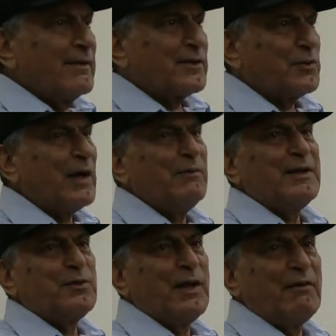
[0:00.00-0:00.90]
So I
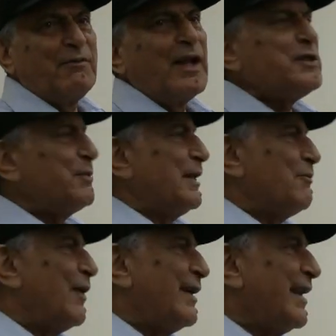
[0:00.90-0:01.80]
went to have lunch with
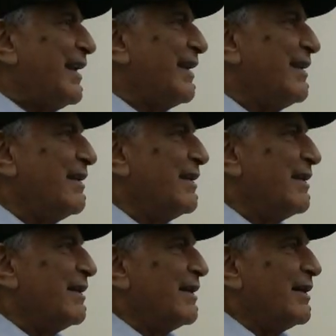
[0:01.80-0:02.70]
him one day.
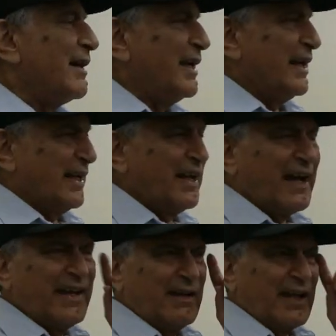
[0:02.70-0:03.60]
I had an
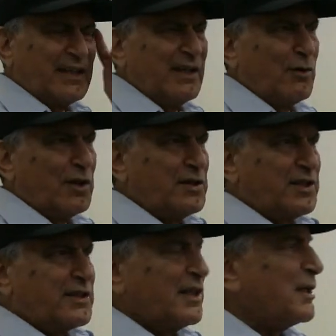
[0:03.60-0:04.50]
eye, I think only
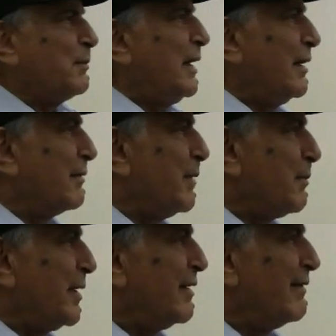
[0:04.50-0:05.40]
600 million
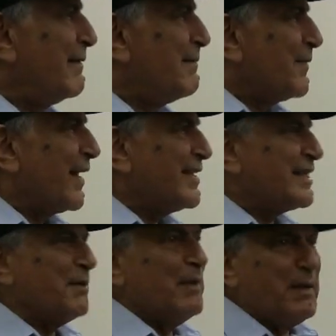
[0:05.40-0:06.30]
maybe. I
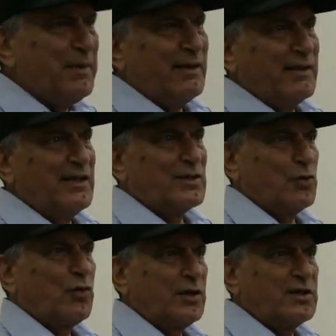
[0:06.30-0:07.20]
said, maybe he's
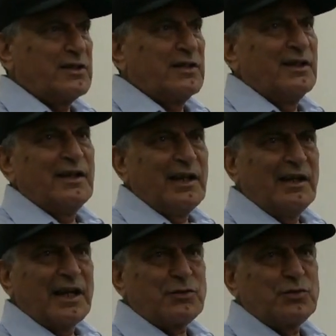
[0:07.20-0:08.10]
so rich, he
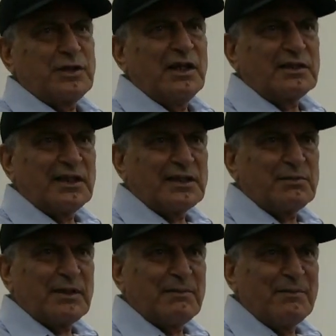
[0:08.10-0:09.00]
likes to share things
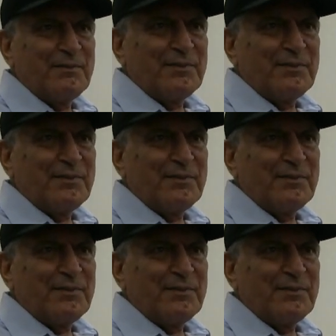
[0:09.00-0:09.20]
with him.